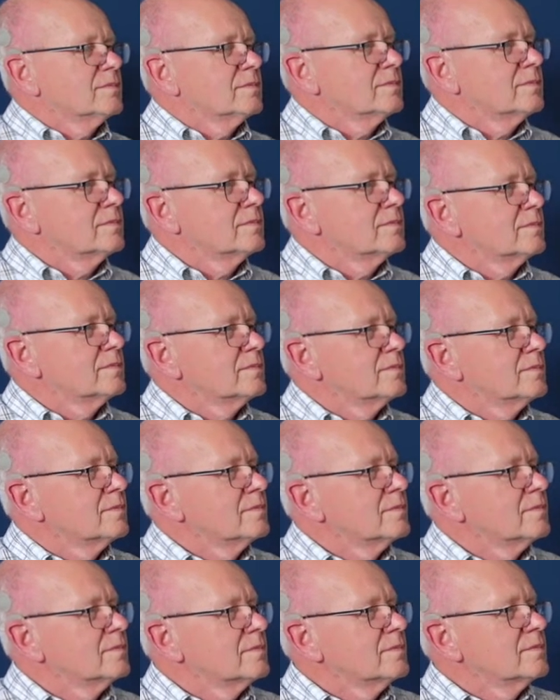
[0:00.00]

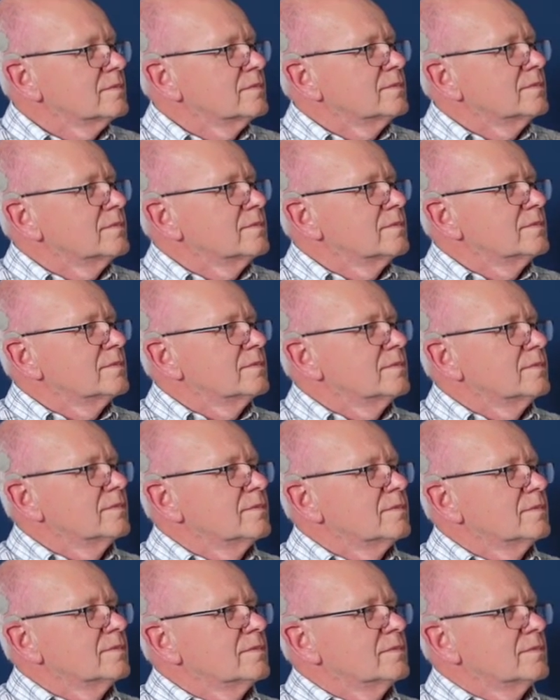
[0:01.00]

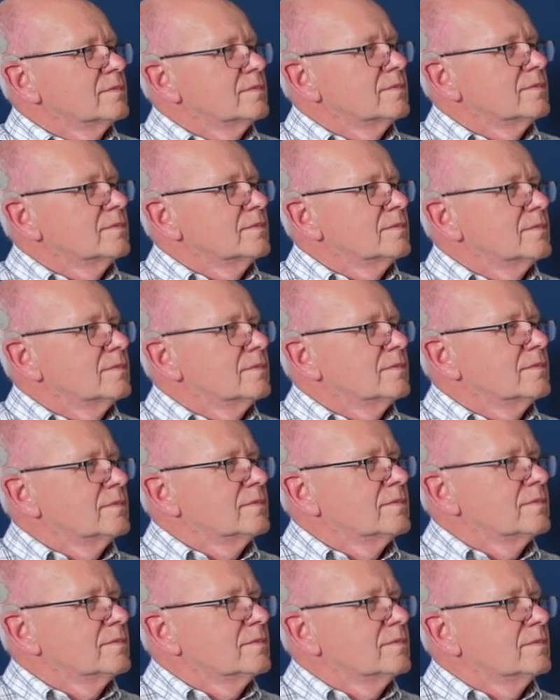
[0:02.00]

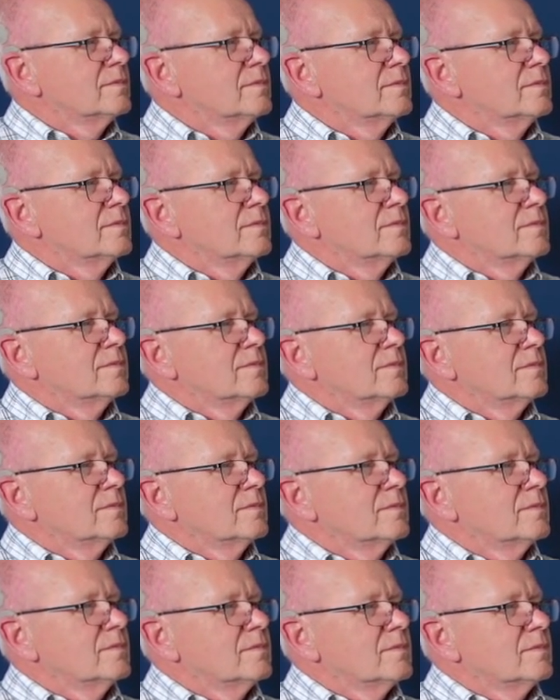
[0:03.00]

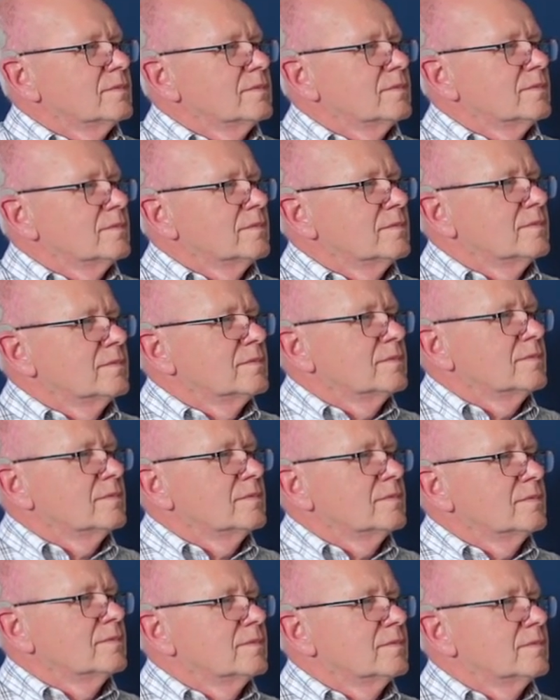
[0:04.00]

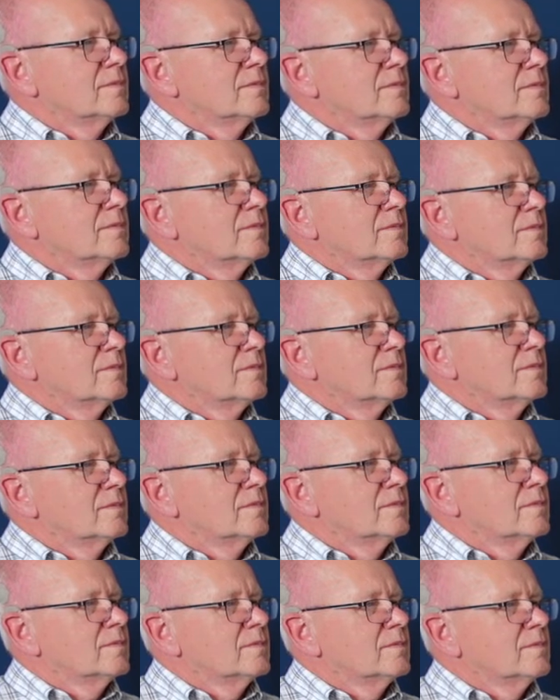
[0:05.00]

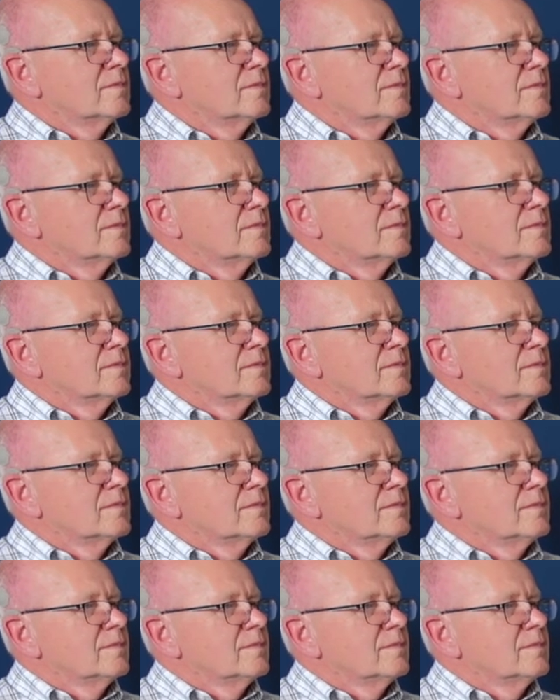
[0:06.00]
[no speech]